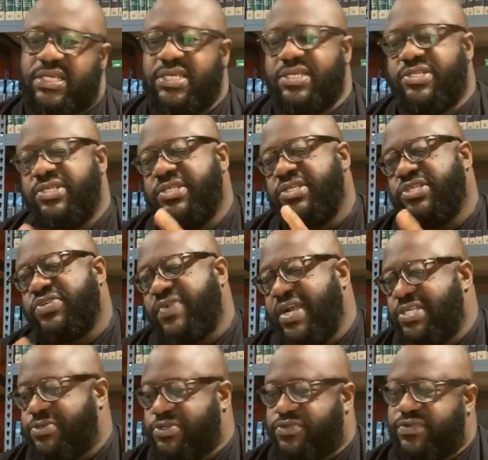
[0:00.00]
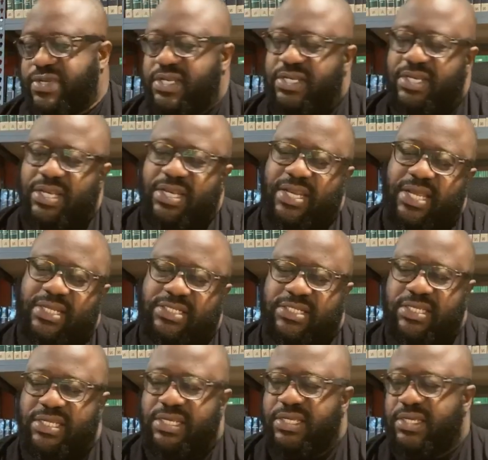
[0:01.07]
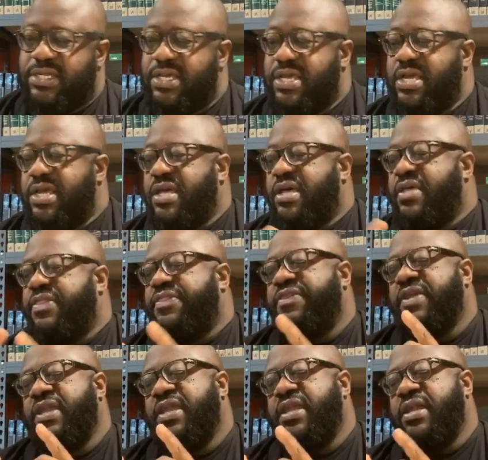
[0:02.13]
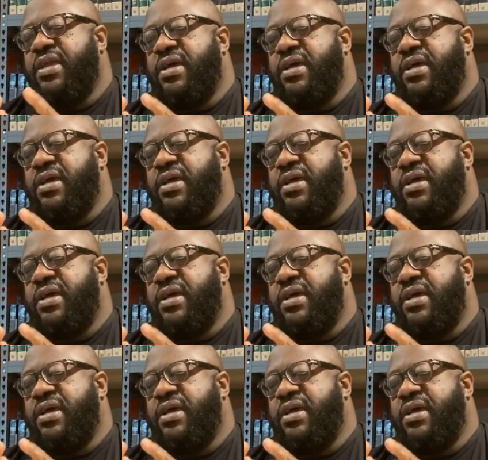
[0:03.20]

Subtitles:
Jesus Christ was created at Nicaea, the